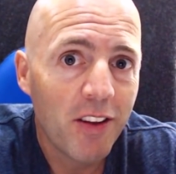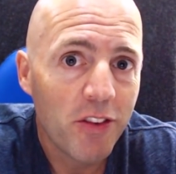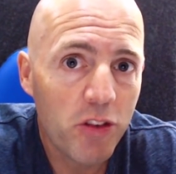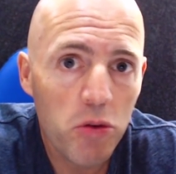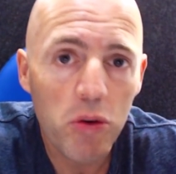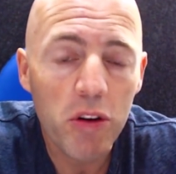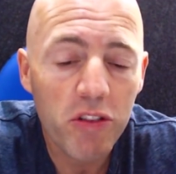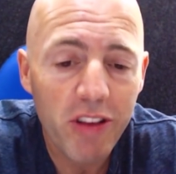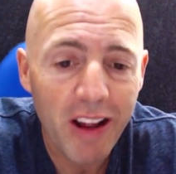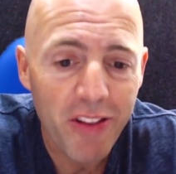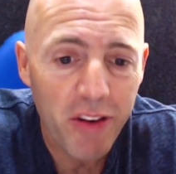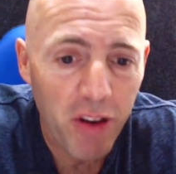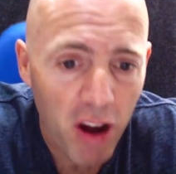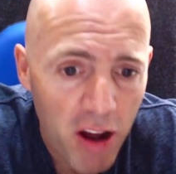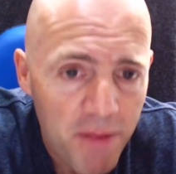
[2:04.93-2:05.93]
Do you understand?
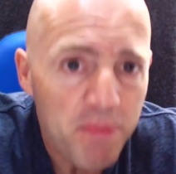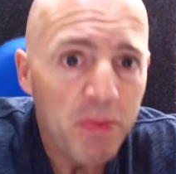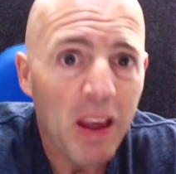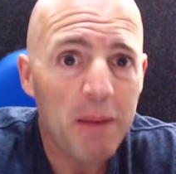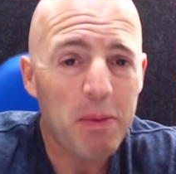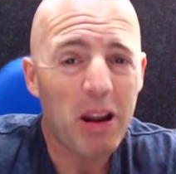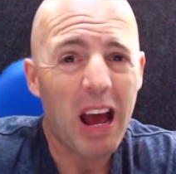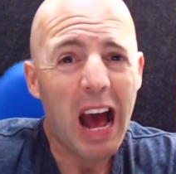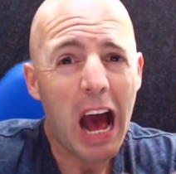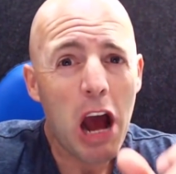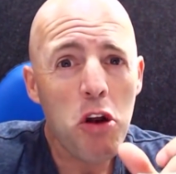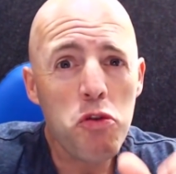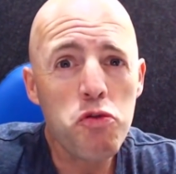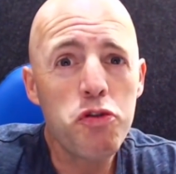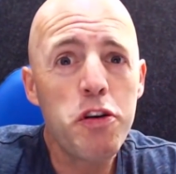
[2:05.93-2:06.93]
There are about
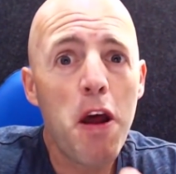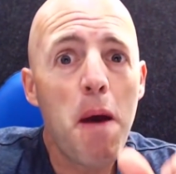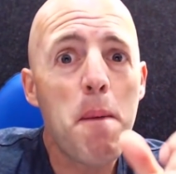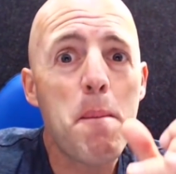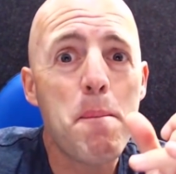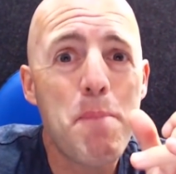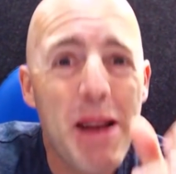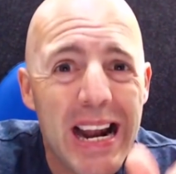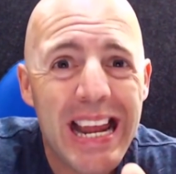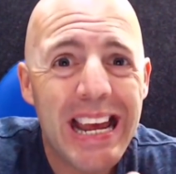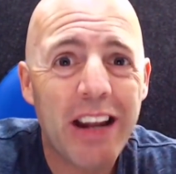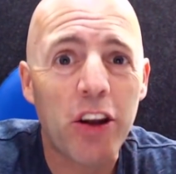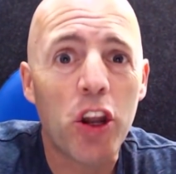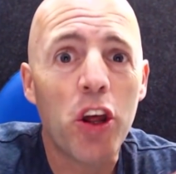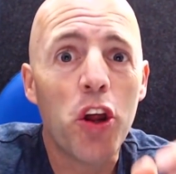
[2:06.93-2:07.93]
100
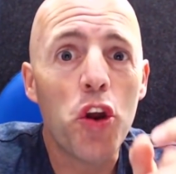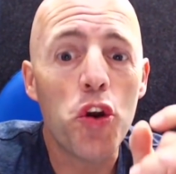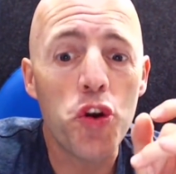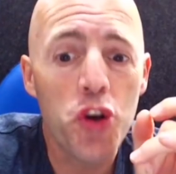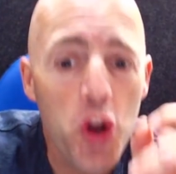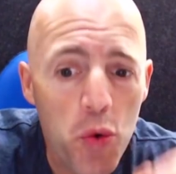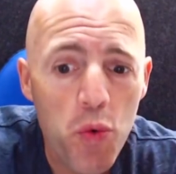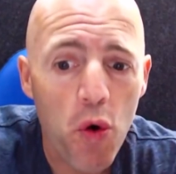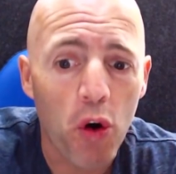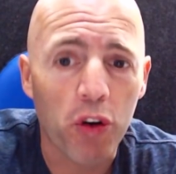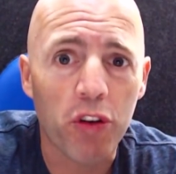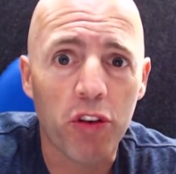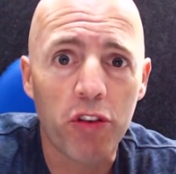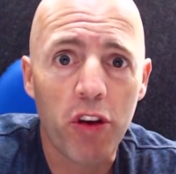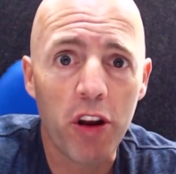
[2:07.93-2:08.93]
billion
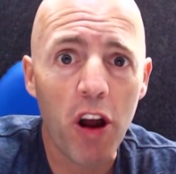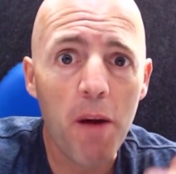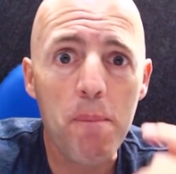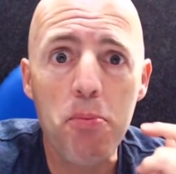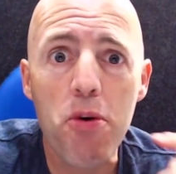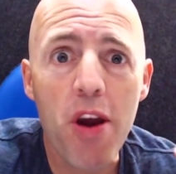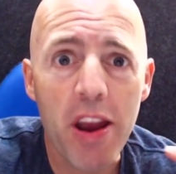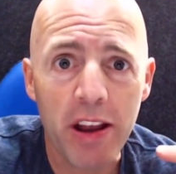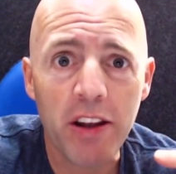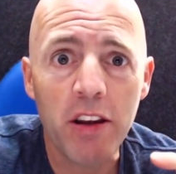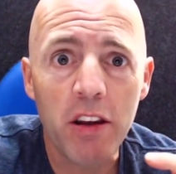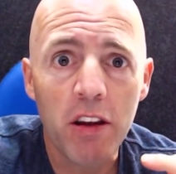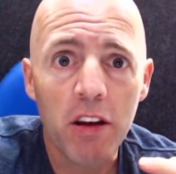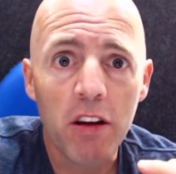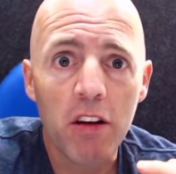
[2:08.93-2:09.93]
neurons in our brain
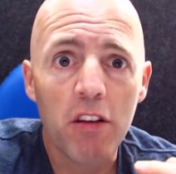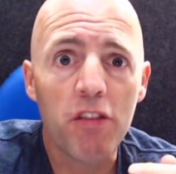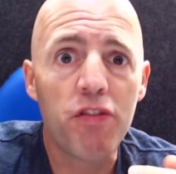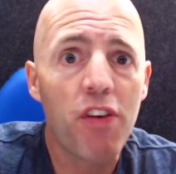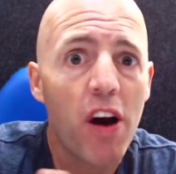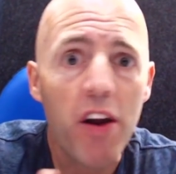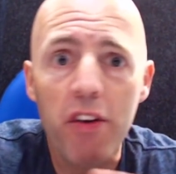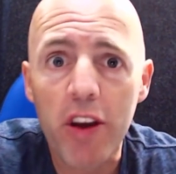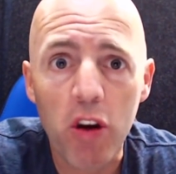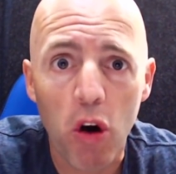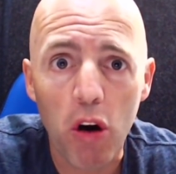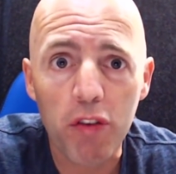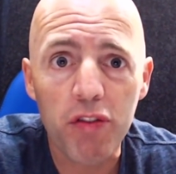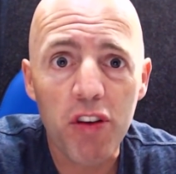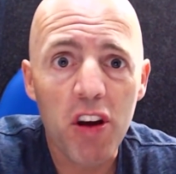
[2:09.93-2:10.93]
firing
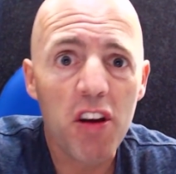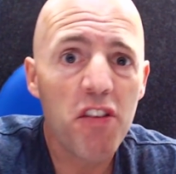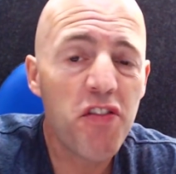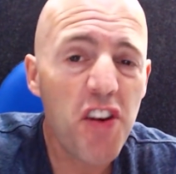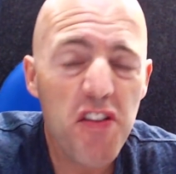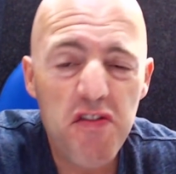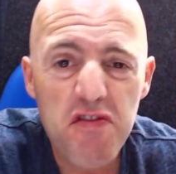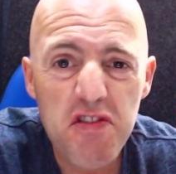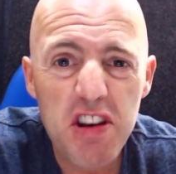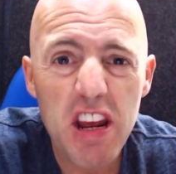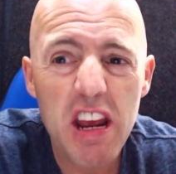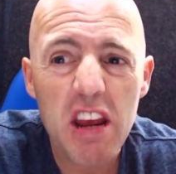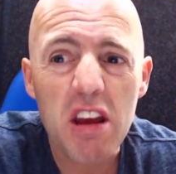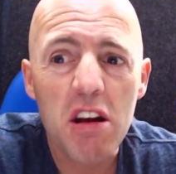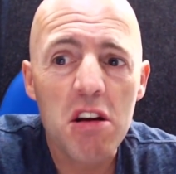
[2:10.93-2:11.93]
off
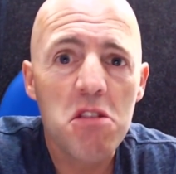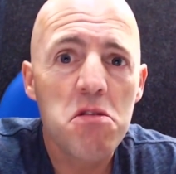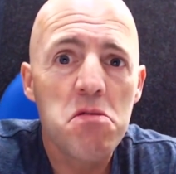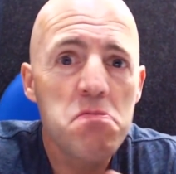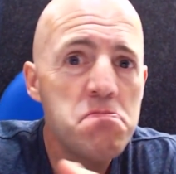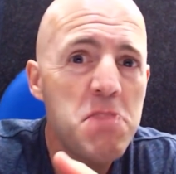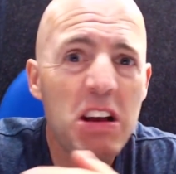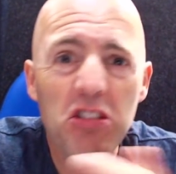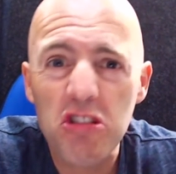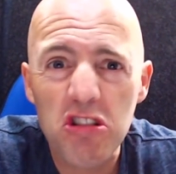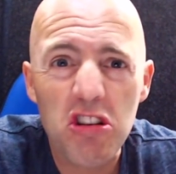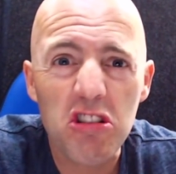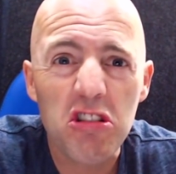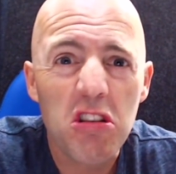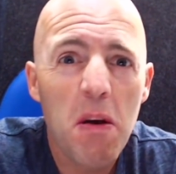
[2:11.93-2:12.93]
50
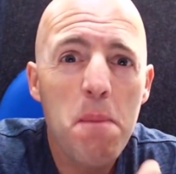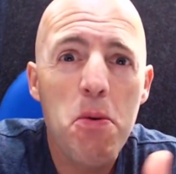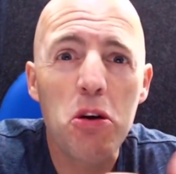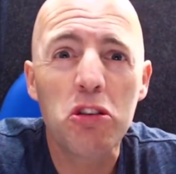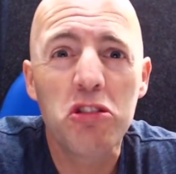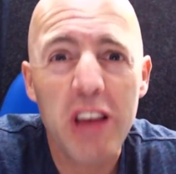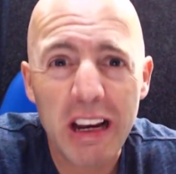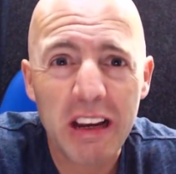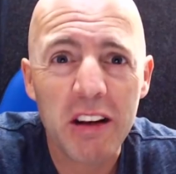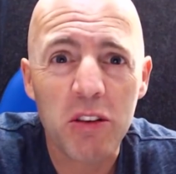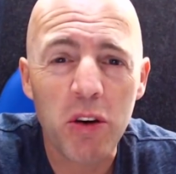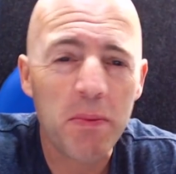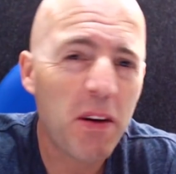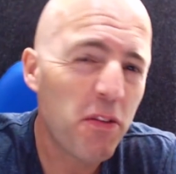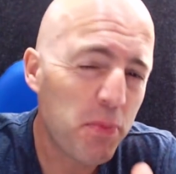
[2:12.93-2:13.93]
messages per second.
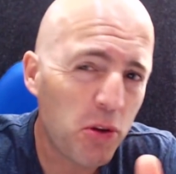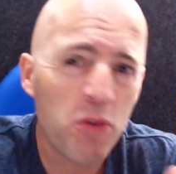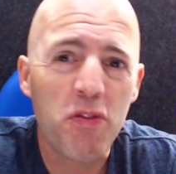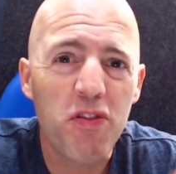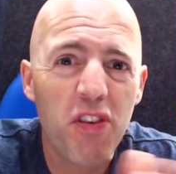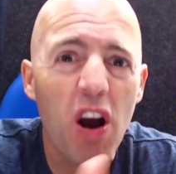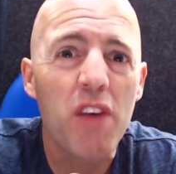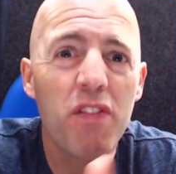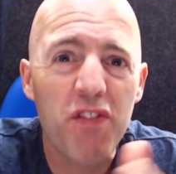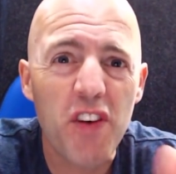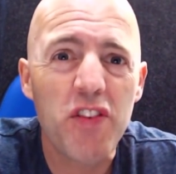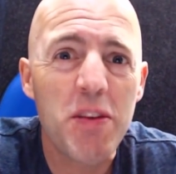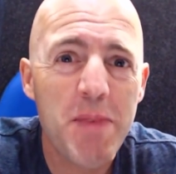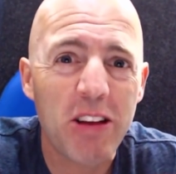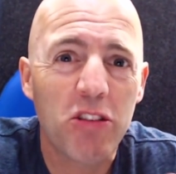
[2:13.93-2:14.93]
Between 5 and
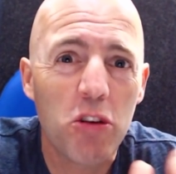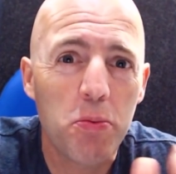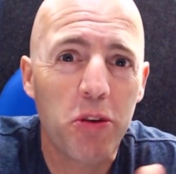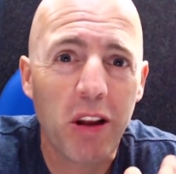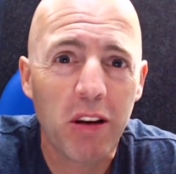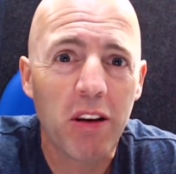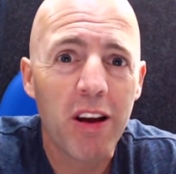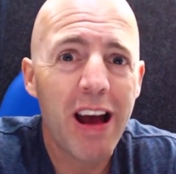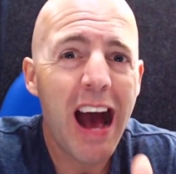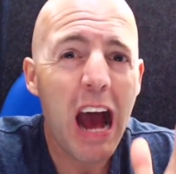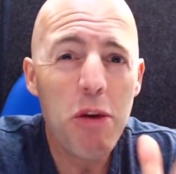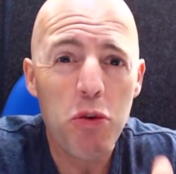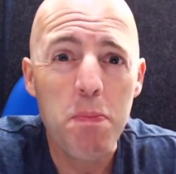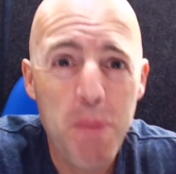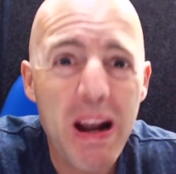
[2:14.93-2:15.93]
50 messages per second.
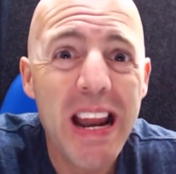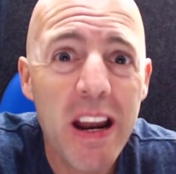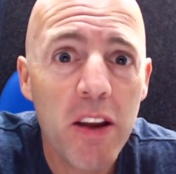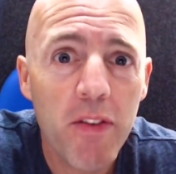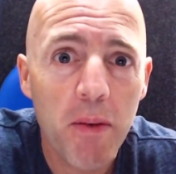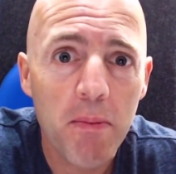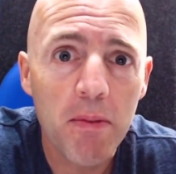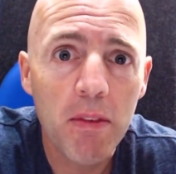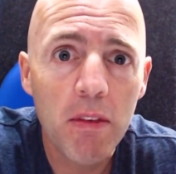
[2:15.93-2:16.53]
100 billion of them.